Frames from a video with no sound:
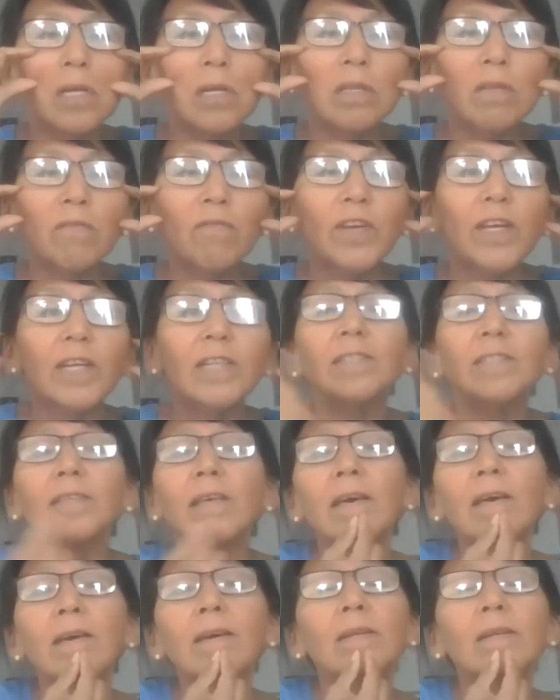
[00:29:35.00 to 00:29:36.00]
on the face
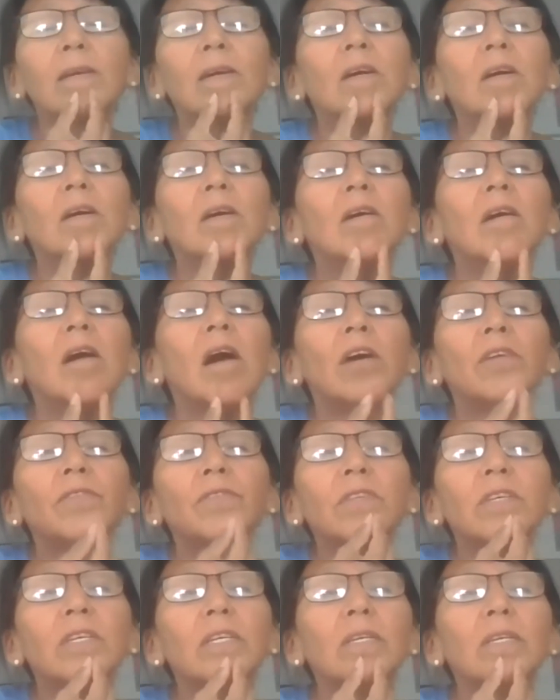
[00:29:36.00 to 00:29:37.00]
and
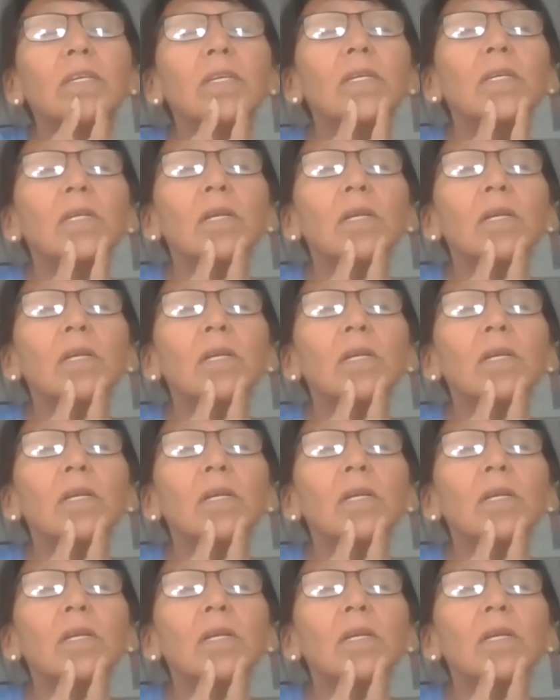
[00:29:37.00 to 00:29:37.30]
on the